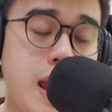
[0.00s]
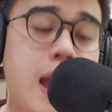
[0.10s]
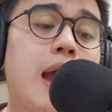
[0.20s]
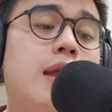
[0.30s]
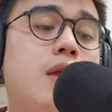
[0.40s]

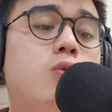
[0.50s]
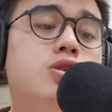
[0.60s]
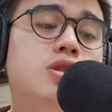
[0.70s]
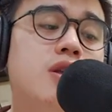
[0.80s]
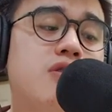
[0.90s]
and it
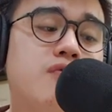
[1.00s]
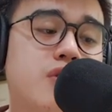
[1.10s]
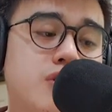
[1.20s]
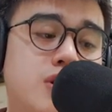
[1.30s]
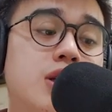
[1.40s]
was
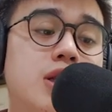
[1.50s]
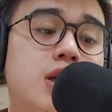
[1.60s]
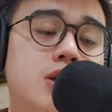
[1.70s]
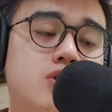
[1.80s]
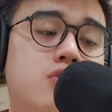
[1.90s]
inverted.
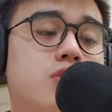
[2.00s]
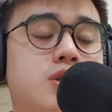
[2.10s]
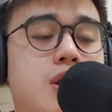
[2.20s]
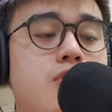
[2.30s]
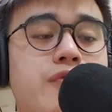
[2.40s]
So the
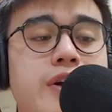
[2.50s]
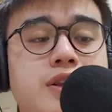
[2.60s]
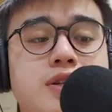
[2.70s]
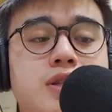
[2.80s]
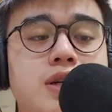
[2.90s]
scale
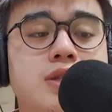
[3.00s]
factor that